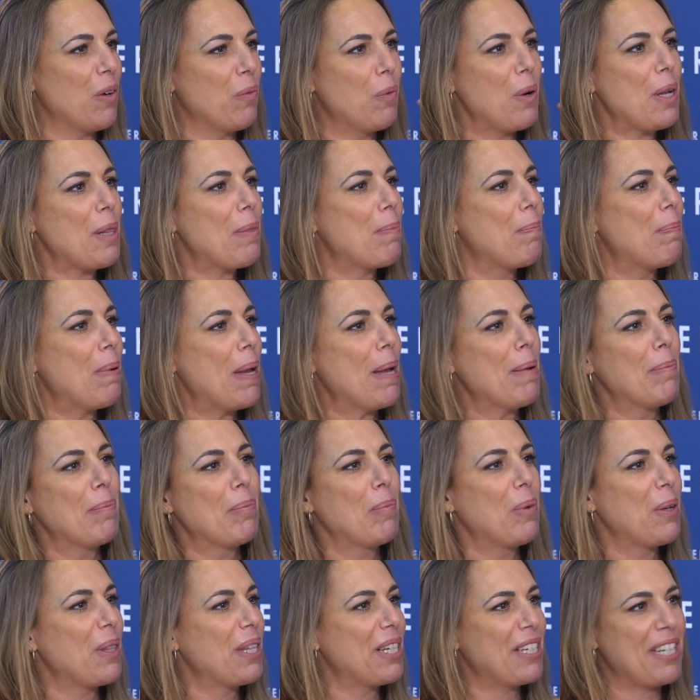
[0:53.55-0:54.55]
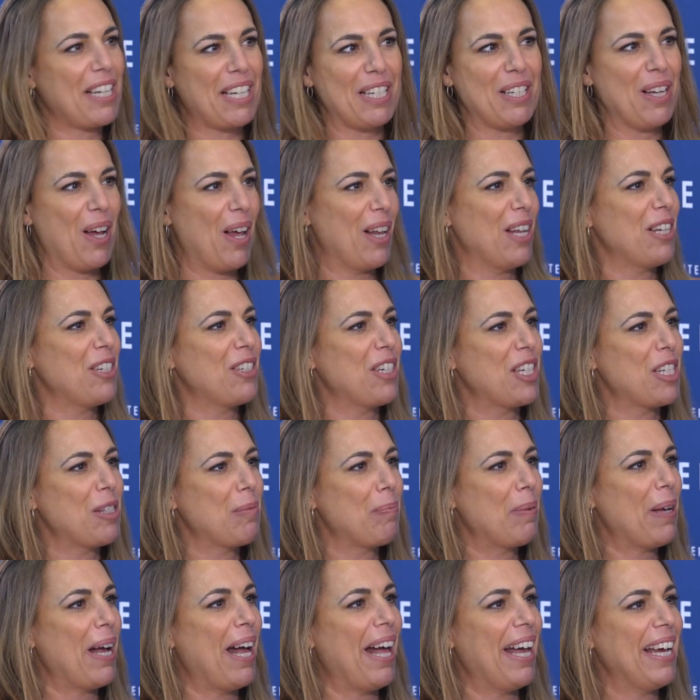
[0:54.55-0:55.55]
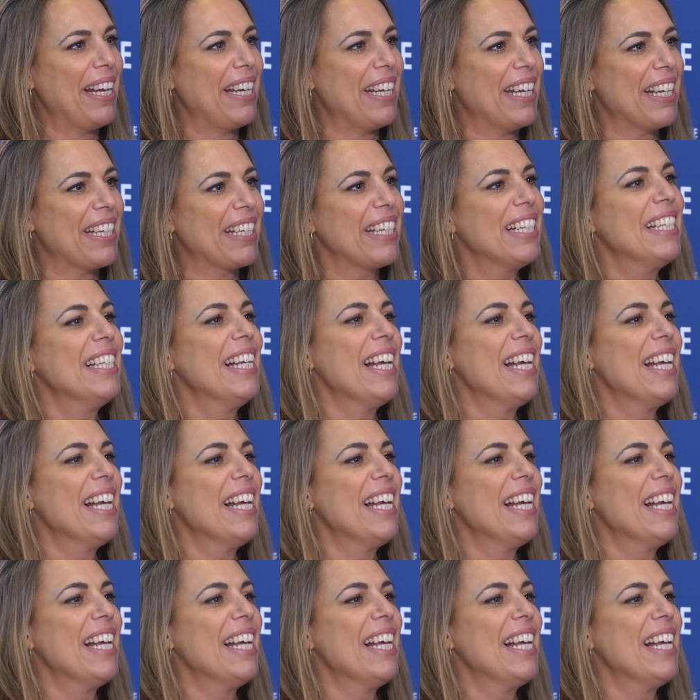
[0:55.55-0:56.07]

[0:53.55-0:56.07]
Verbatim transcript: with BIM, with the technologies behind it,